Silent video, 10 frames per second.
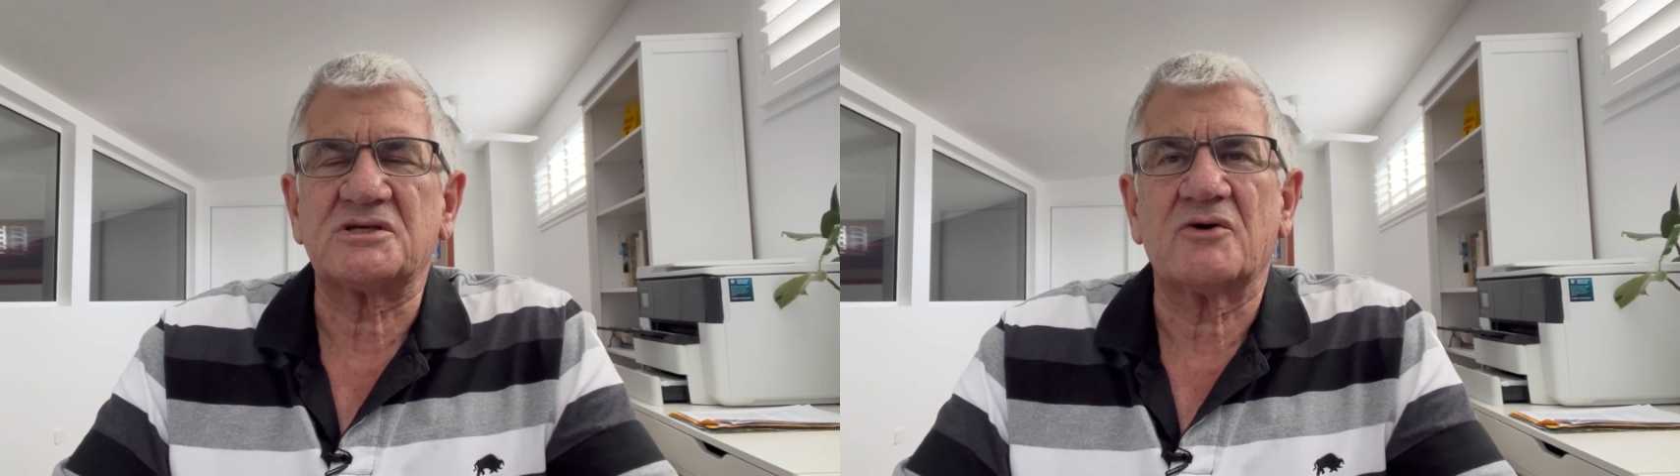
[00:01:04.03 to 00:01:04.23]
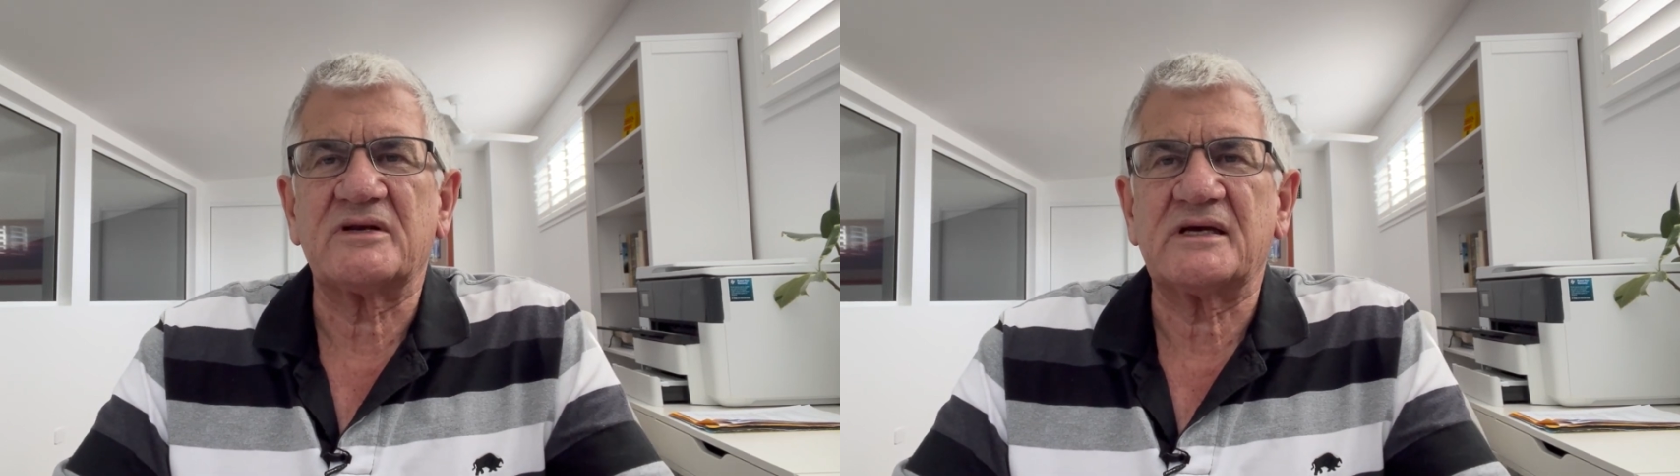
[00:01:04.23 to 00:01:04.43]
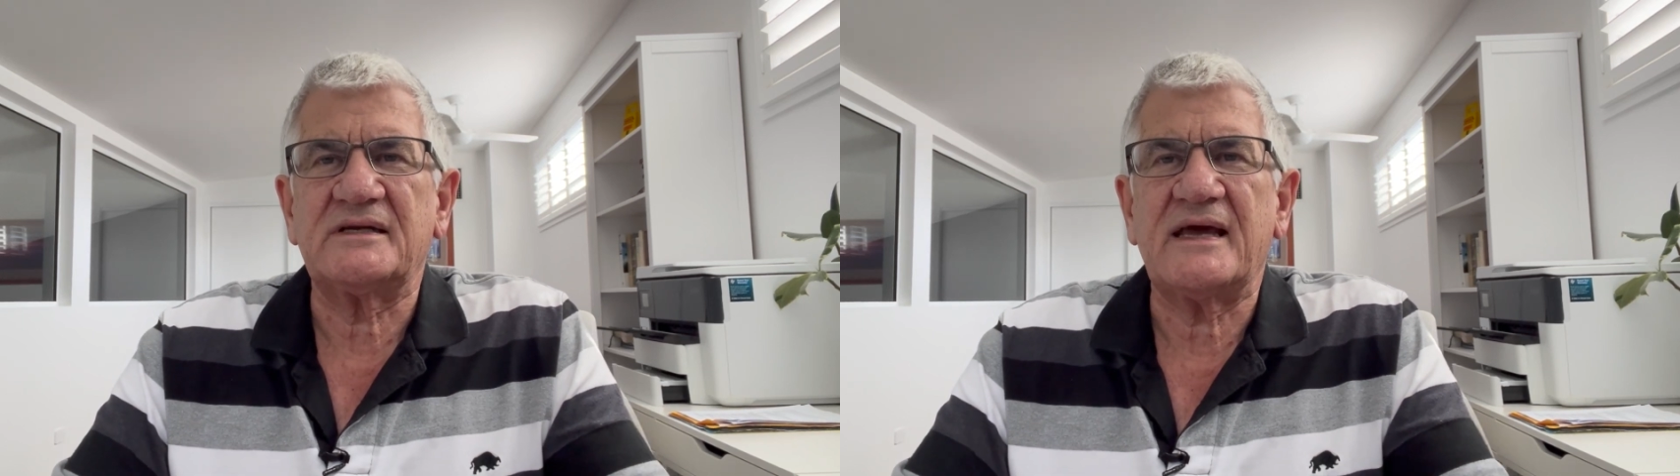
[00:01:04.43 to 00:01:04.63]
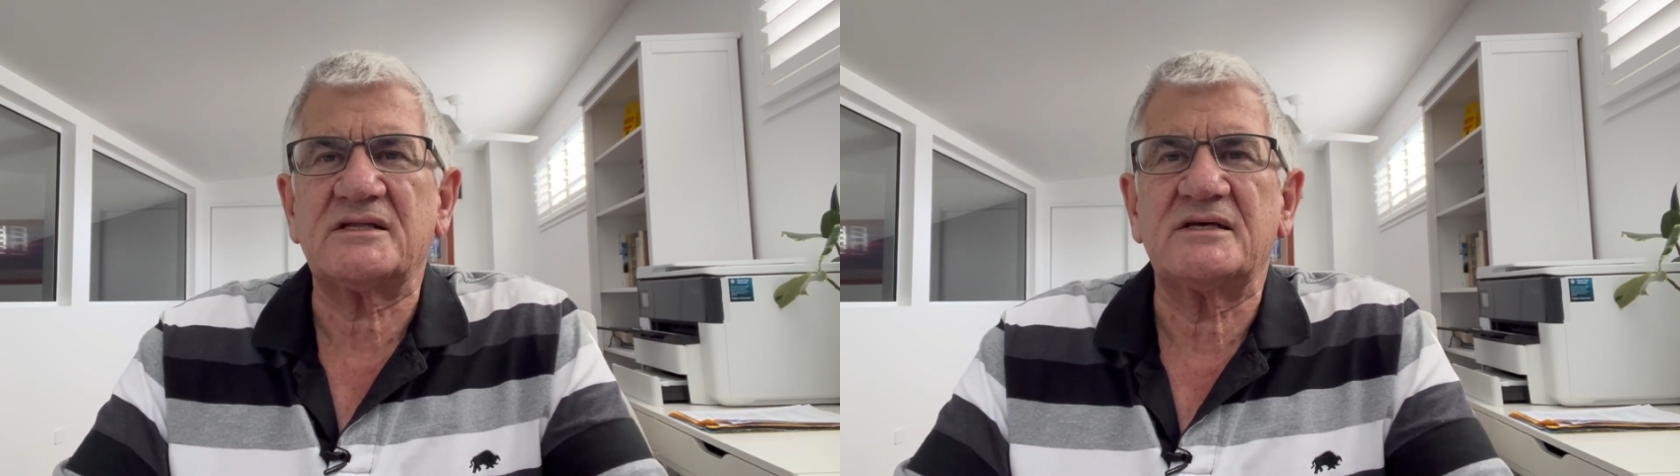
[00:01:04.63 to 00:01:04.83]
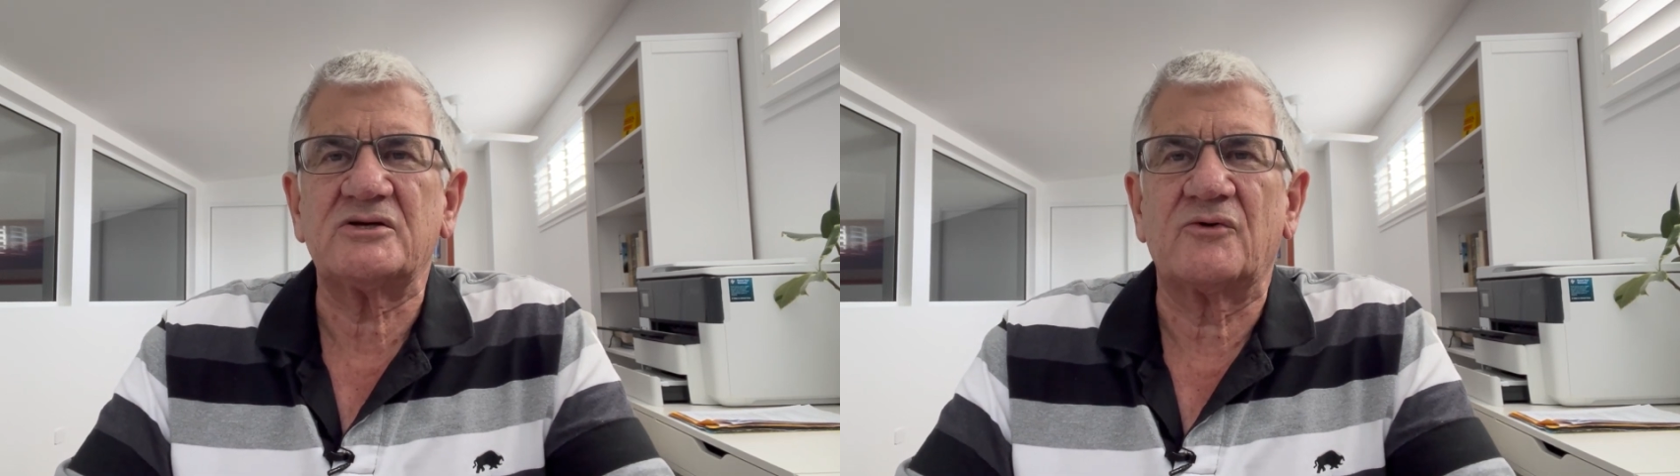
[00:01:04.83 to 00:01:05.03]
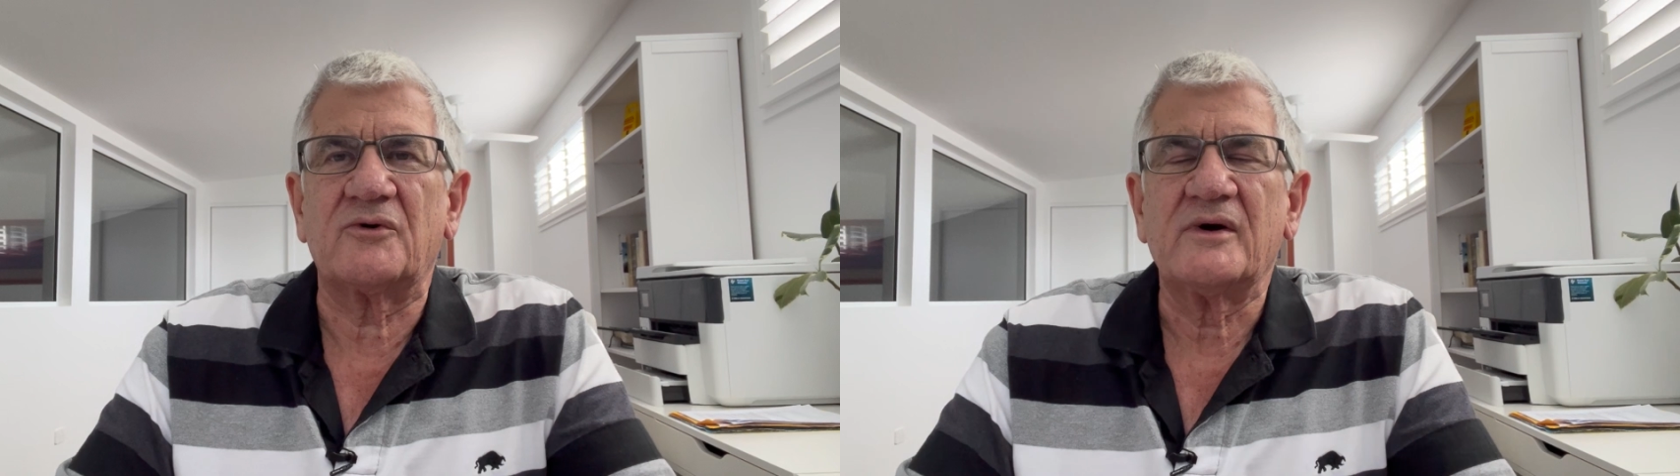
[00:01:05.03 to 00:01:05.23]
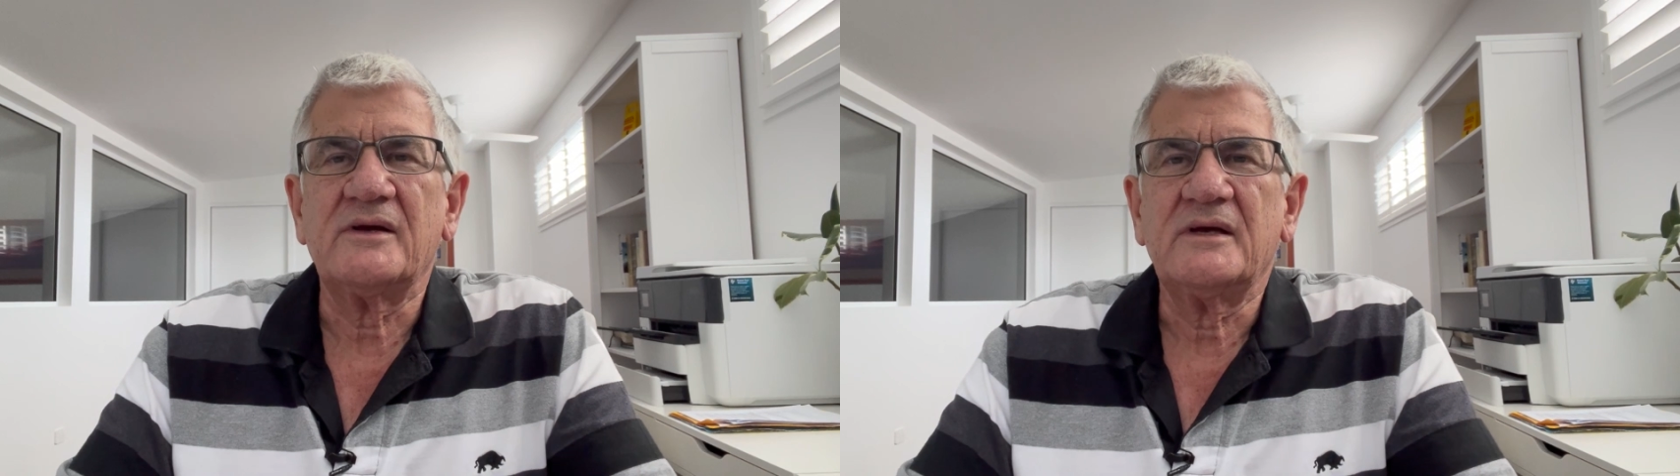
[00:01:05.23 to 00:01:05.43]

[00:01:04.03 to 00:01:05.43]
So in connecting your